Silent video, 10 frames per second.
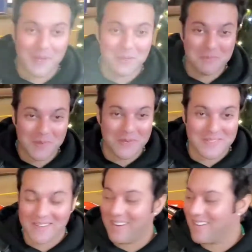Filipinos
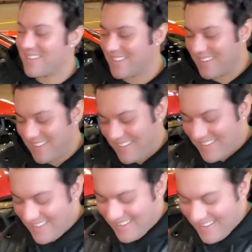produce cigars.
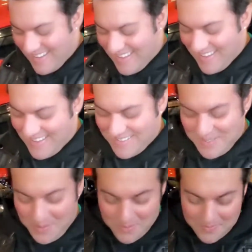
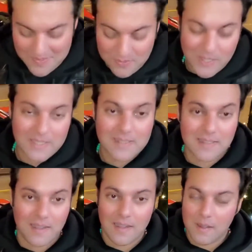So this
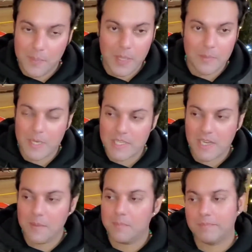one's uh,
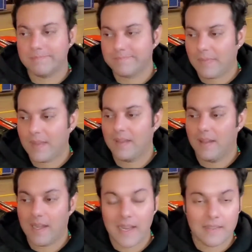pyramid shape.
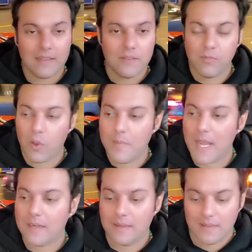I like the
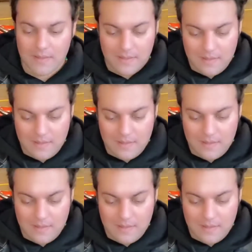format.